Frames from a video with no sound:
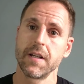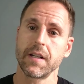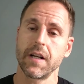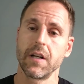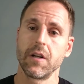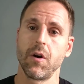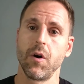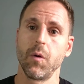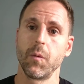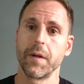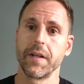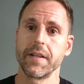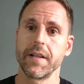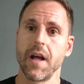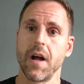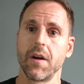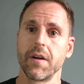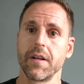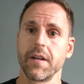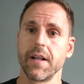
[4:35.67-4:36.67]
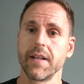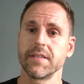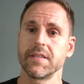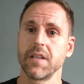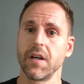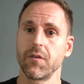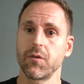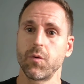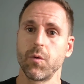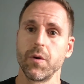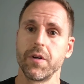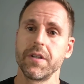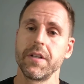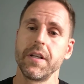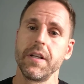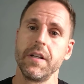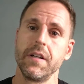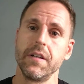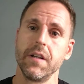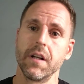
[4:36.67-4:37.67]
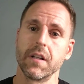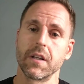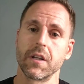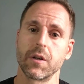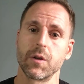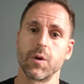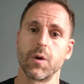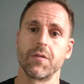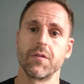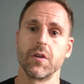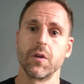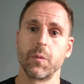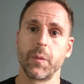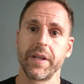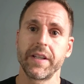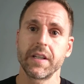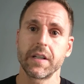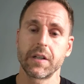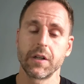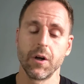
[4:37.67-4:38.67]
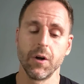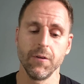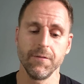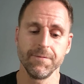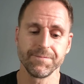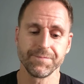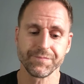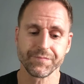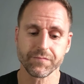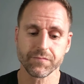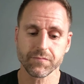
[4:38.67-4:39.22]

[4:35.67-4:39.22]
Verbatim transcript: kind of all went down and I self quarantined a little over a week ago,